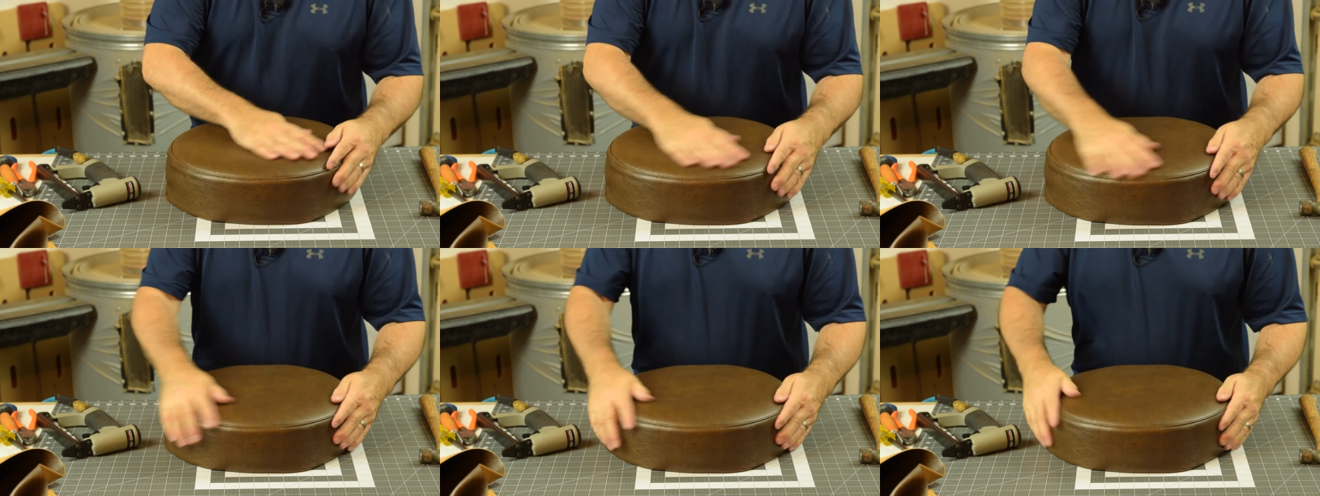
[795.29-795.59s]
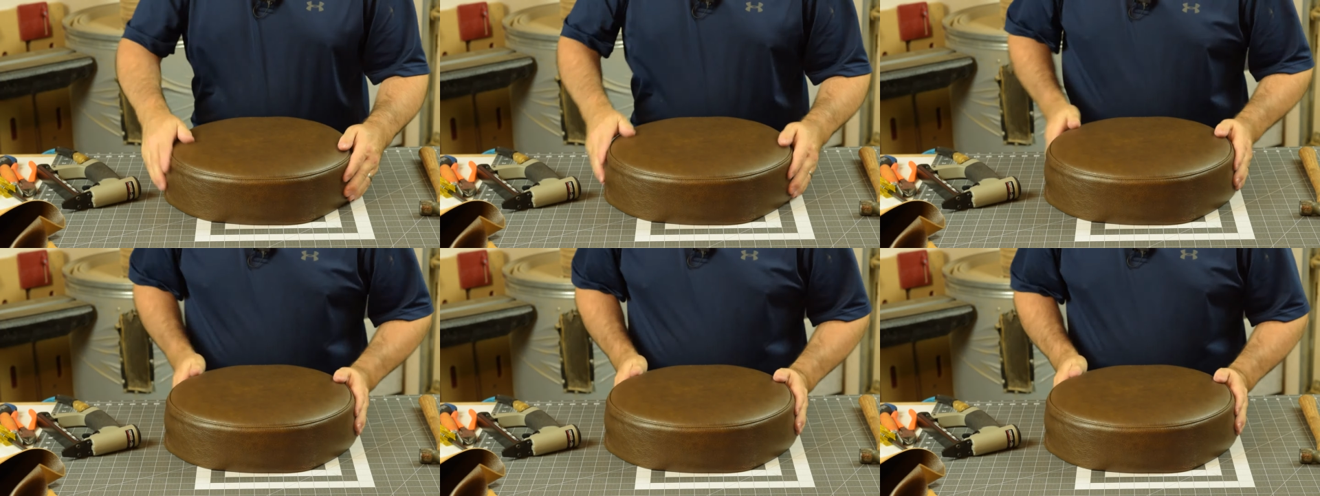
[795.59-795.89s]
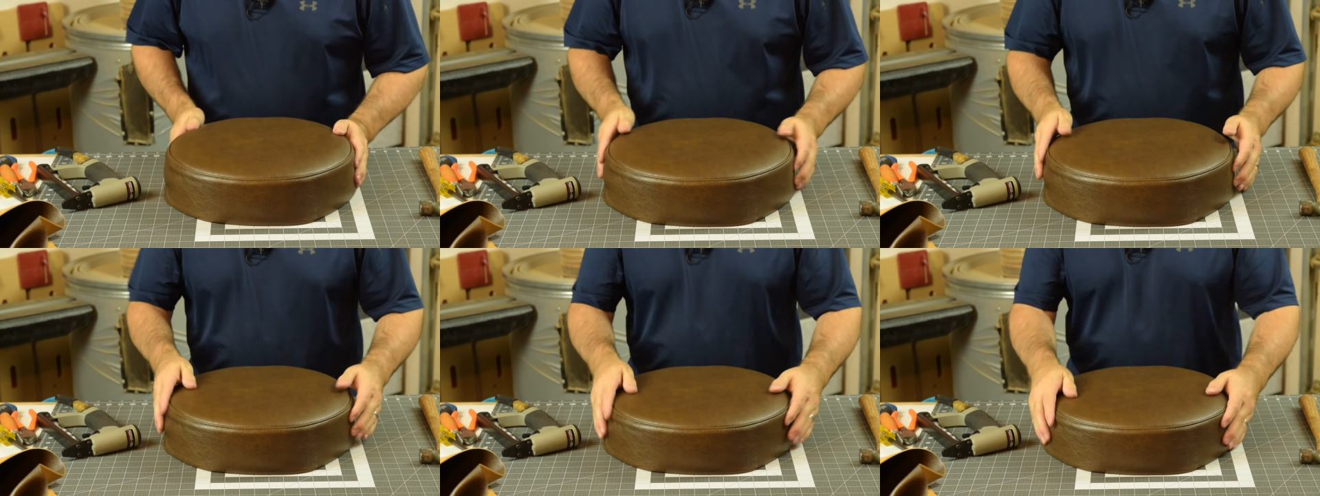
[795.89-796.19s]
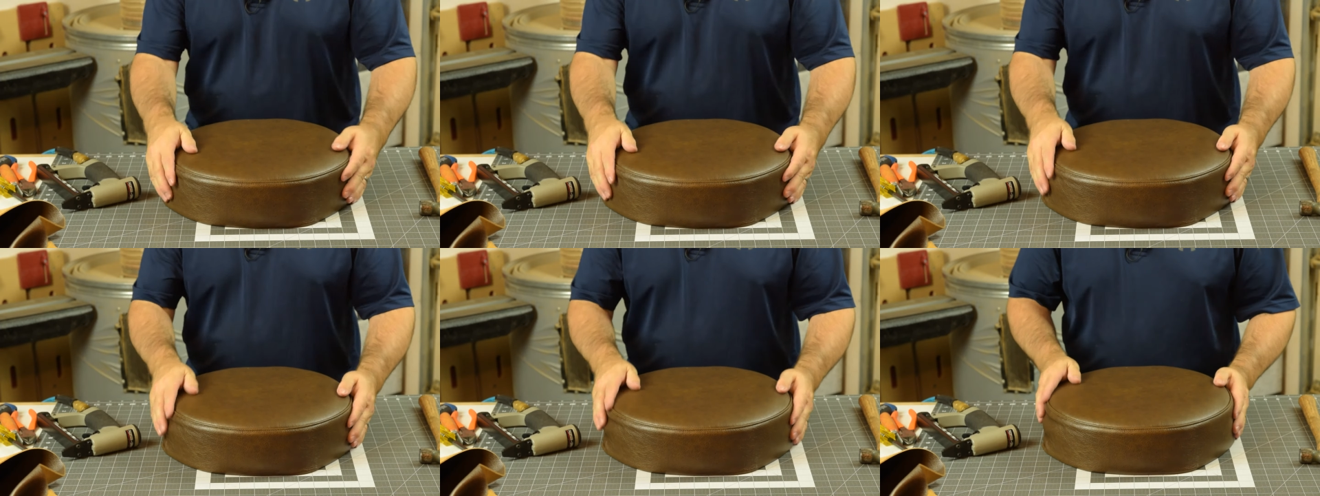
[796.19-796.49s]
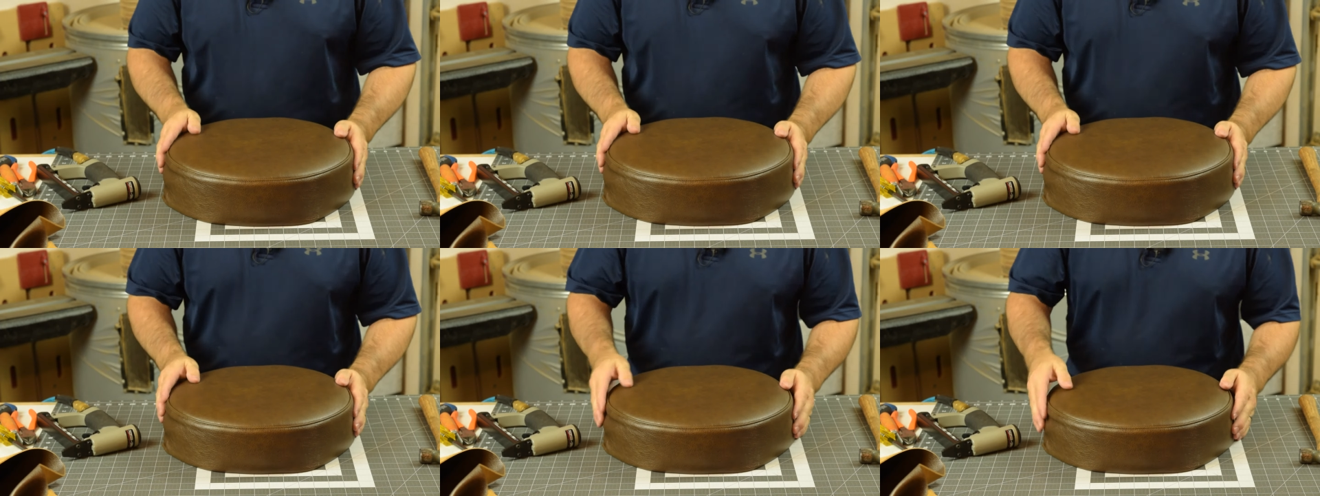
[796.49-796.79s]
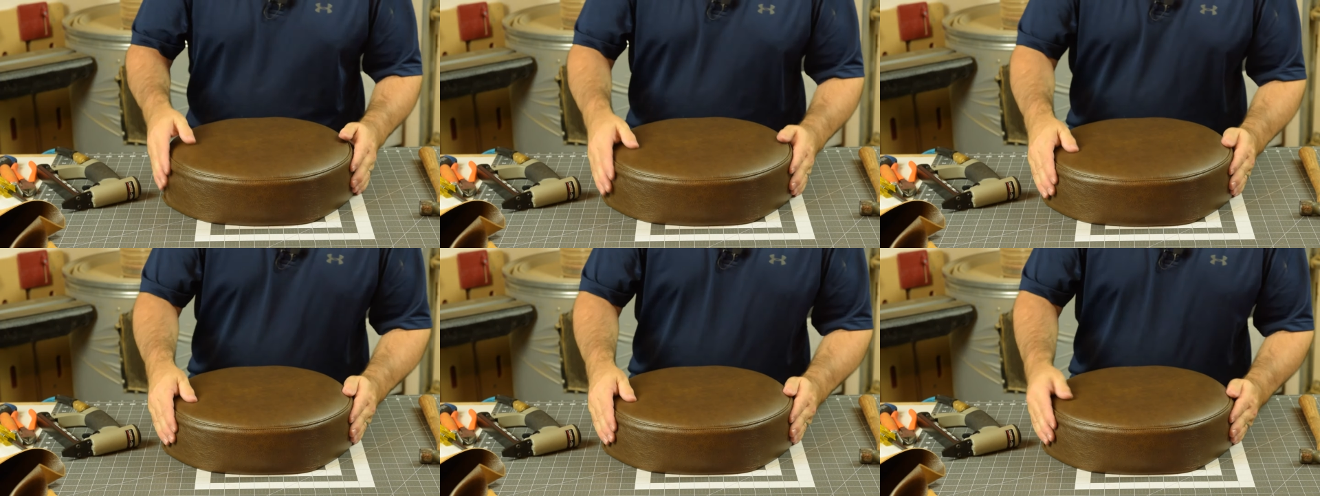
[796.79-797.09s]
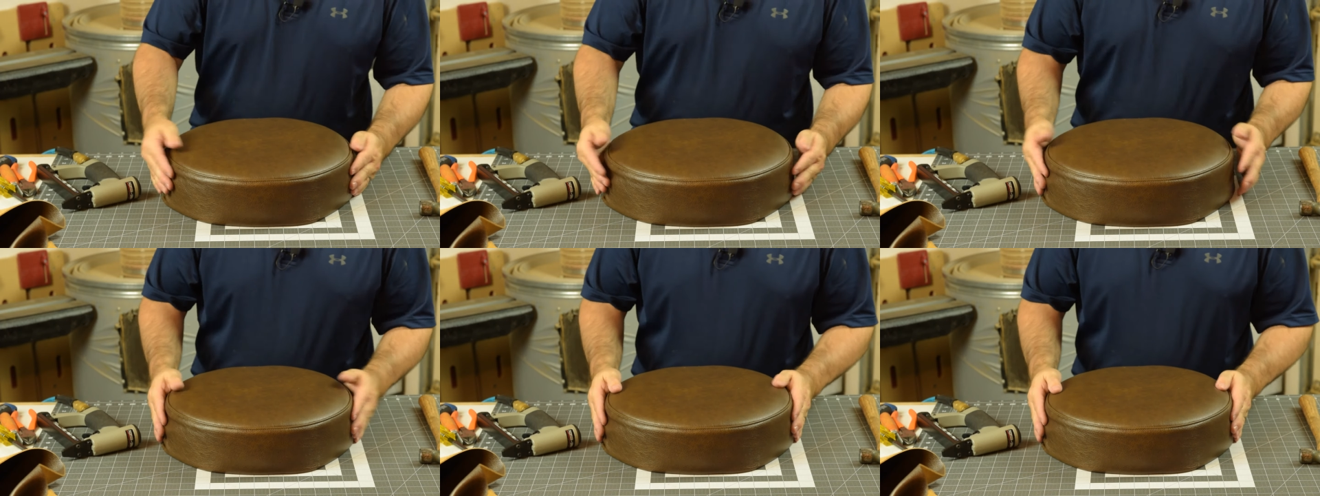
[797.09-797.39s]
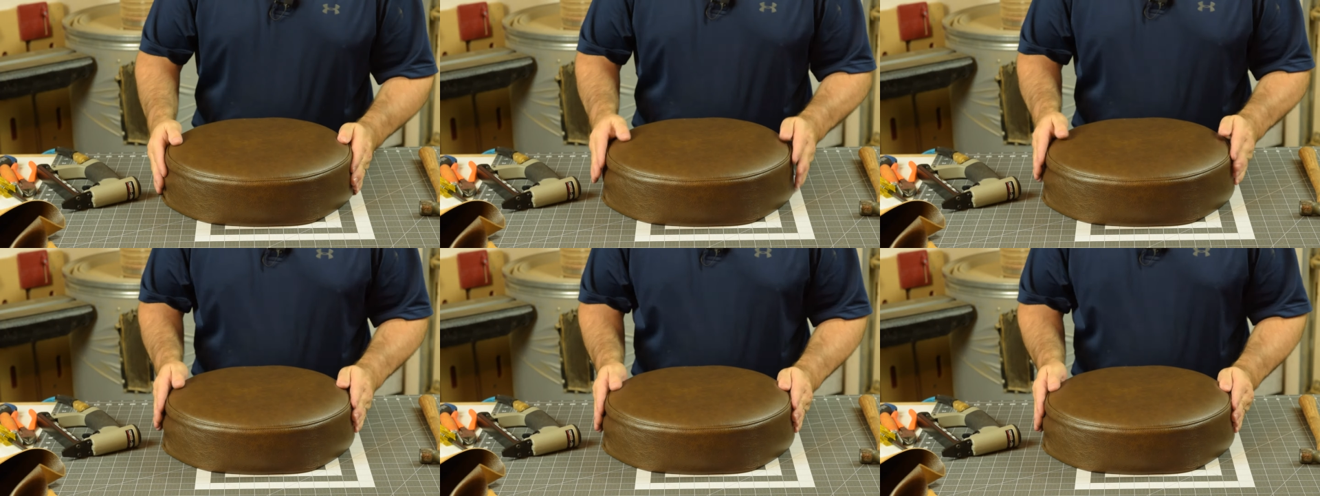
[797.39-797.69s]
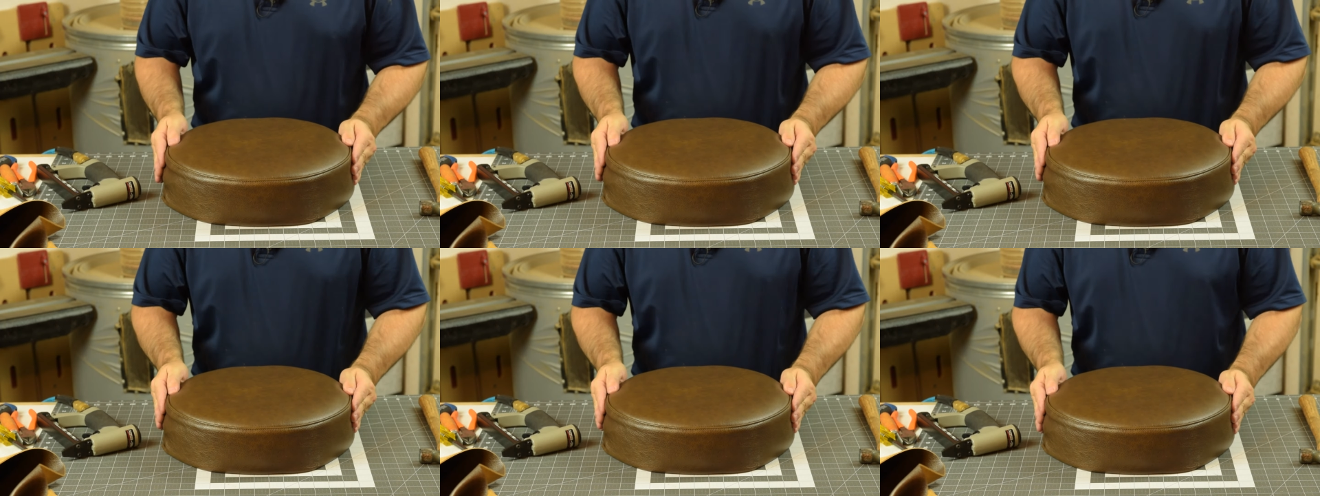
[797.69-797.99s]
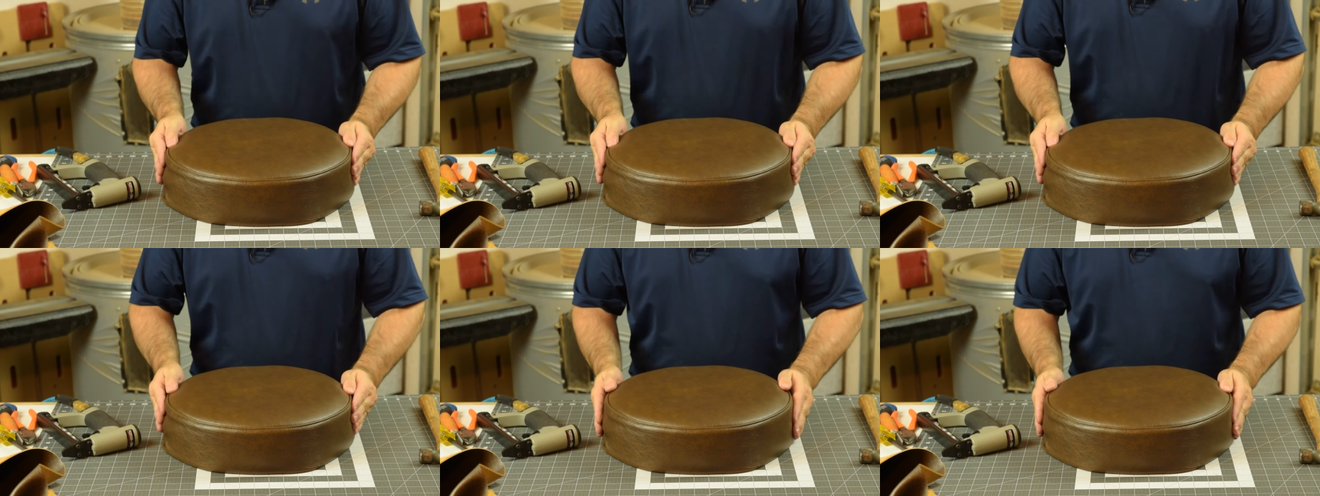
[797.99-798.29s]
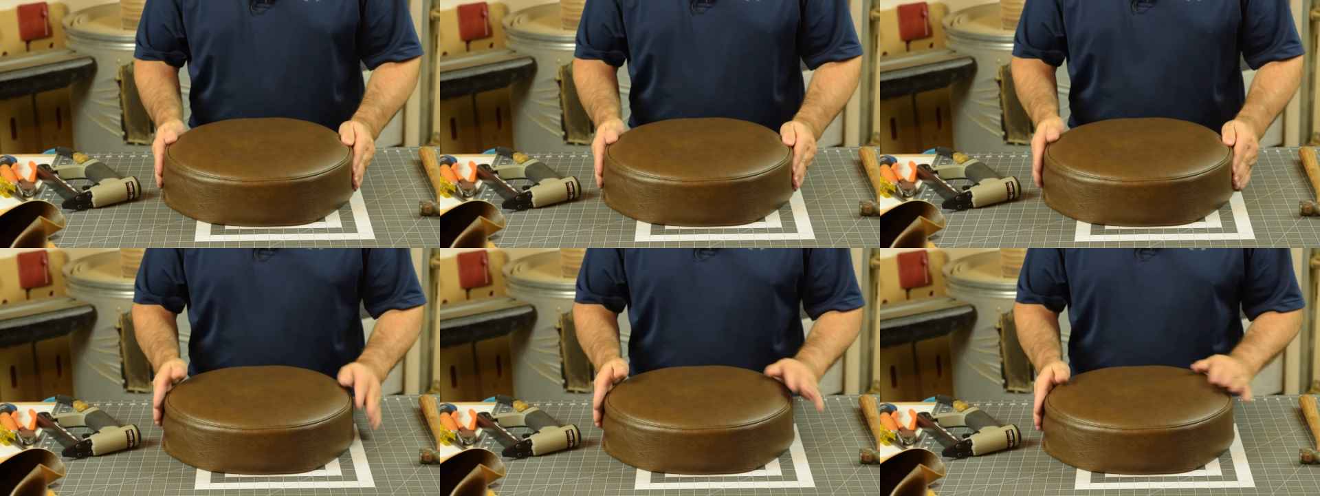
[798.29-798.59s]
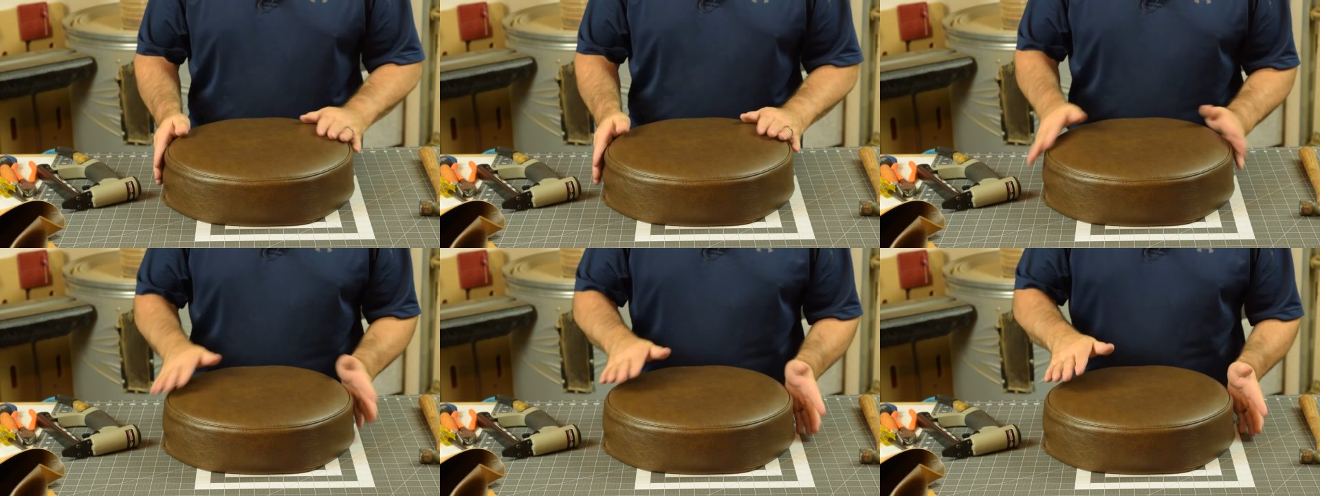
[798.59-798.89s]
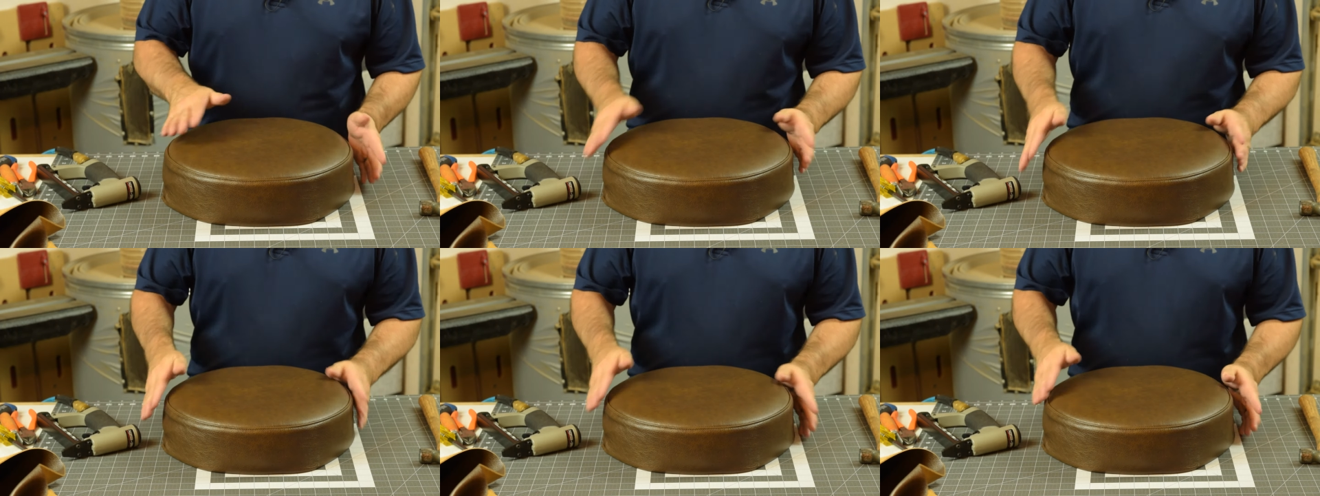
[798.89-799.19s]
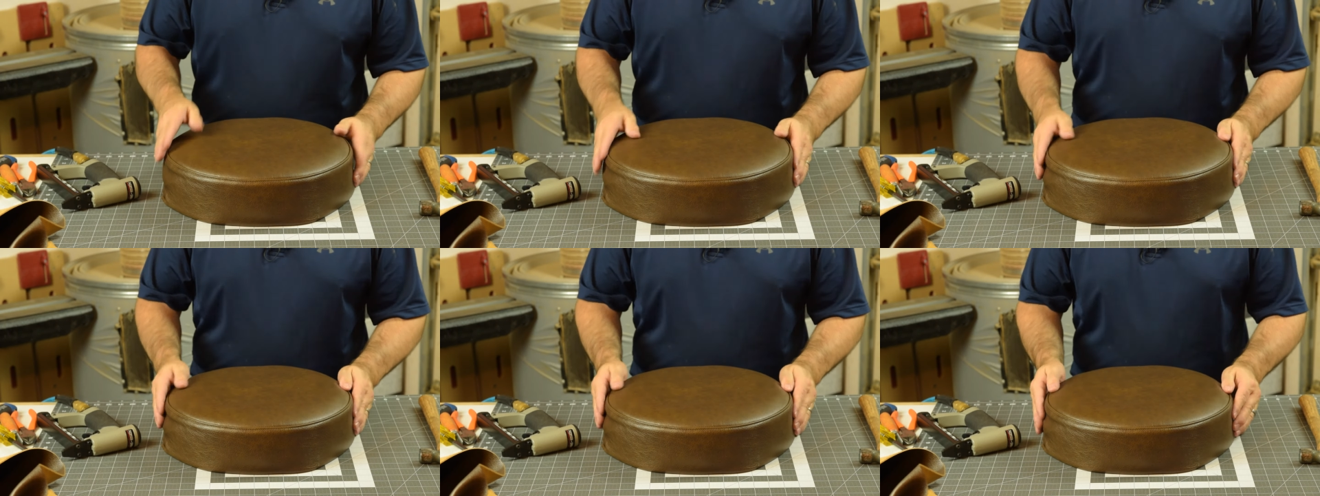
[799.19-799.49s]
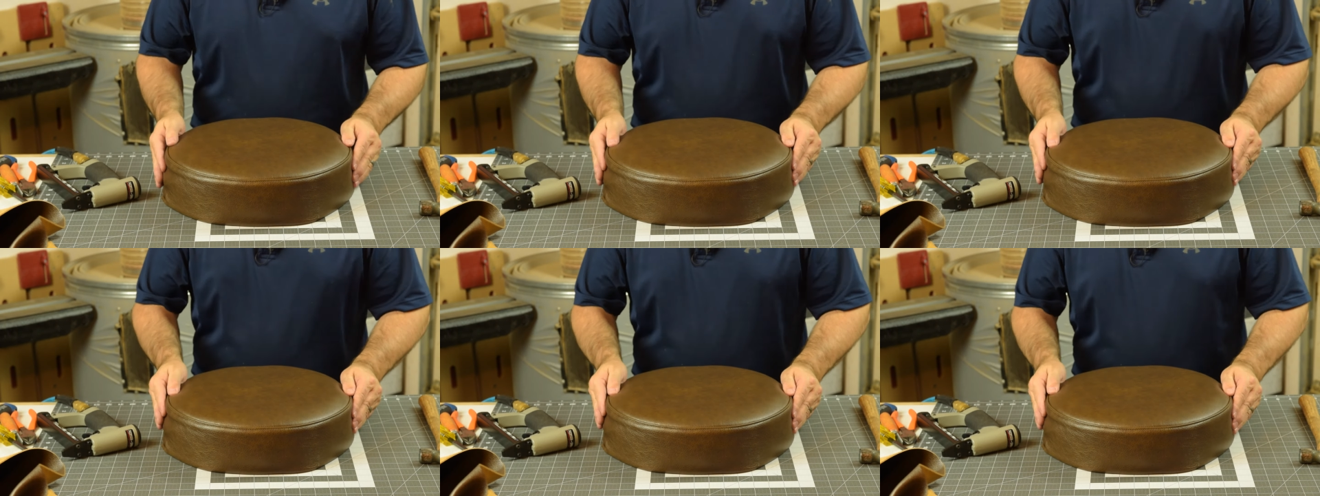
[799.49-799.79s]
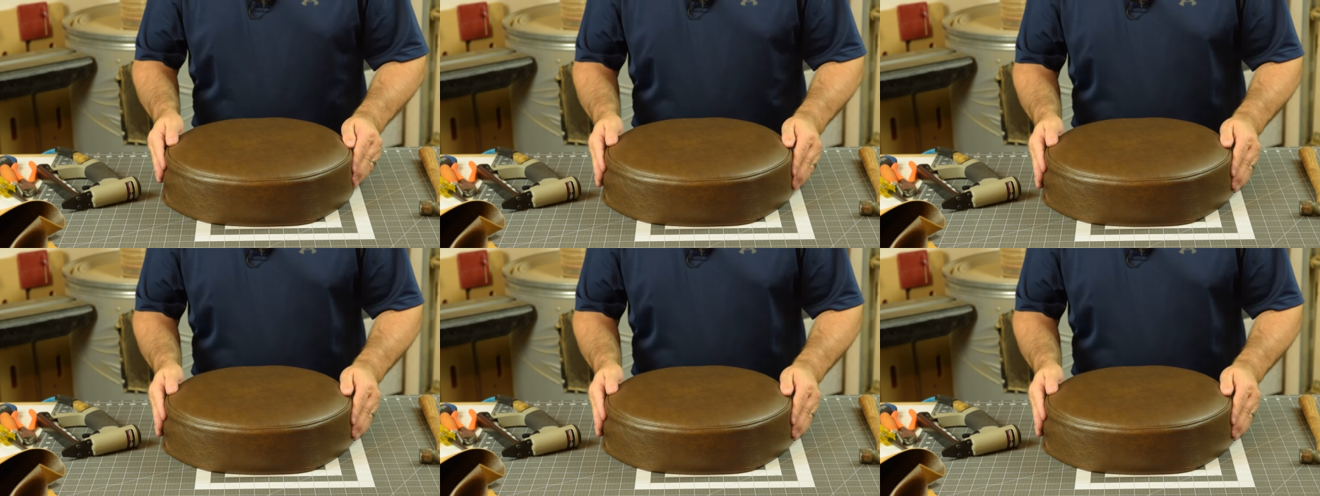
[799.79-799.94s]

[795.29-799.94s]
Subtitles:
Nobody's mouth can be seen.